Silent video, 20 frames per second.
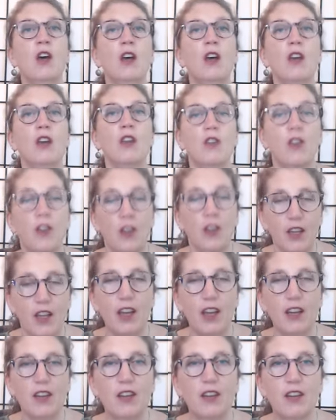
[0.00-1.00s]
your
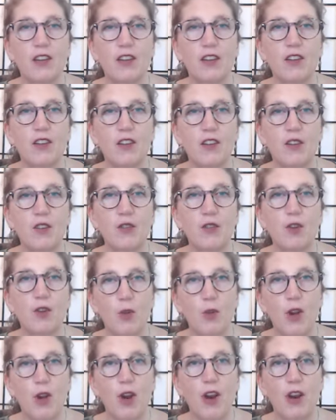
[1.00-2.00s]
intentions from
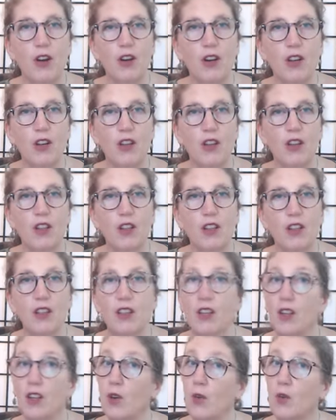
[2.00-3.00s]
your heart.
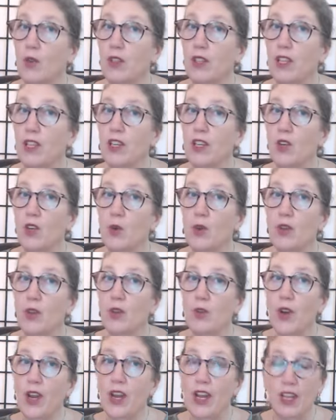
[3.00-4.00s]
They don't lead you
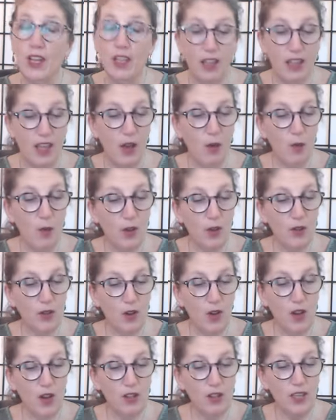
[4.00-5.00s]
astray. That will
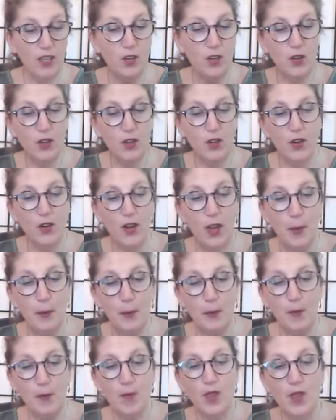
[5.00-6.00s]
not lead you astray.
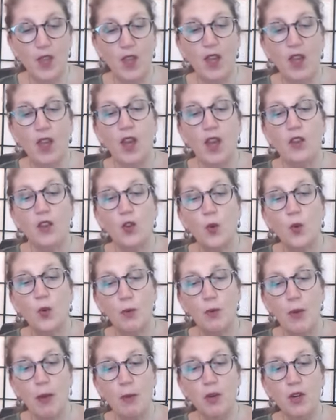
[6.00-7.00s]
So
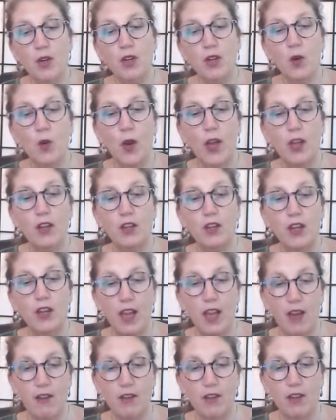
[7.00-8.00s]
remember to question
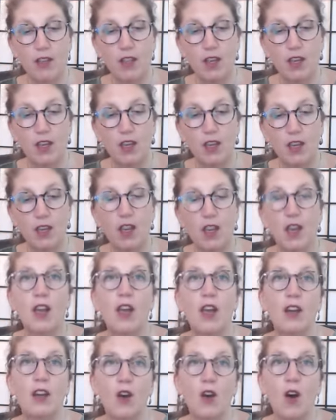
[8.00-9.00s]
everything
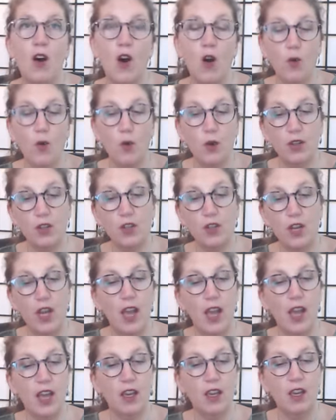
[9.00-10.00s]
and always
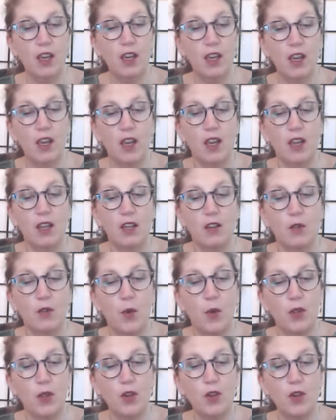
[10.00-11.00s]
check
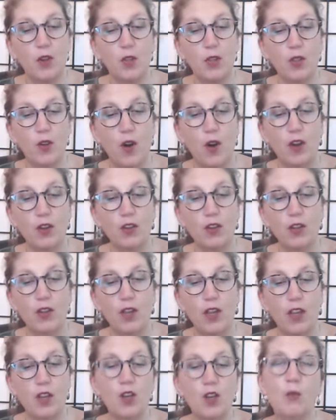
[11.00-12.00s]
whether your thoughts
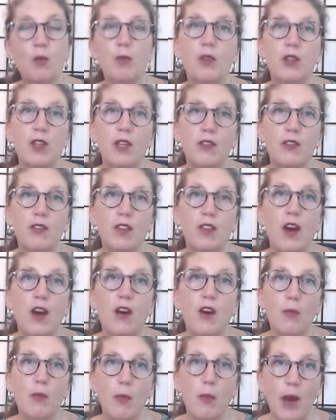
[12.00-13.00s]
and your beliefs are
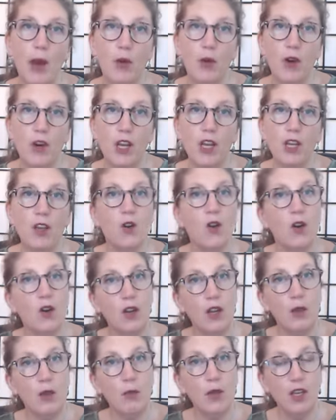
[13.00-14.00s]
empowering or
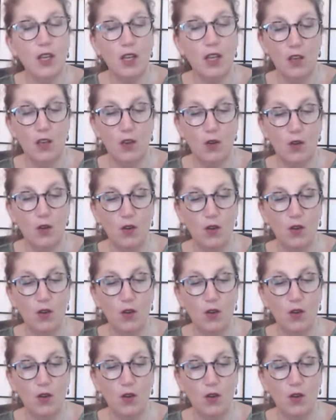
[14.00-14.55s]
limiting you.